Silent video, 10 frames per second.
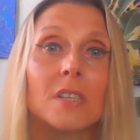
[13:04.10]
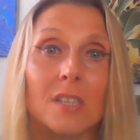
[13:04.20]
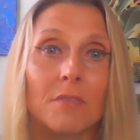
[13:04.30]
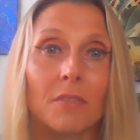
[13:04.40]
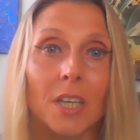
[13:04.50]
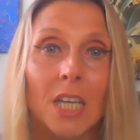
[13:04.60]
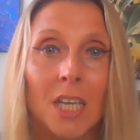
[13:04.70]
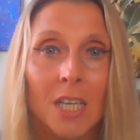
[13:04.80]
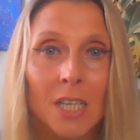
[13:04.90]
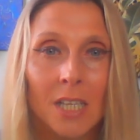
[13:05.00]
something.
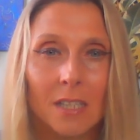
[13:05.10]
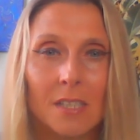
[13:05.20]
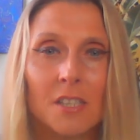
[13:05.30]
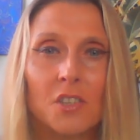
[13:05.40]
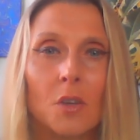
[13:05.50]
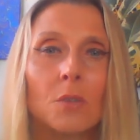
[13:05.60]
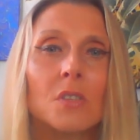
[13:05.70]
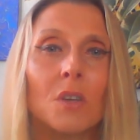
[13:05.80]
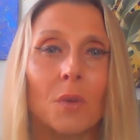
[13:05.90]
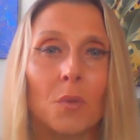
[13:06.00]
This is
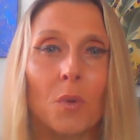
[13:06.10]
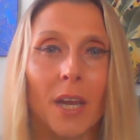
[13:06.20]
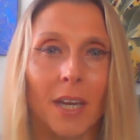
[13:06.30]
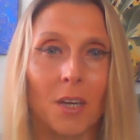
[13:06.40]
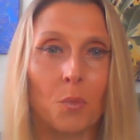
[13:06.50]
also a way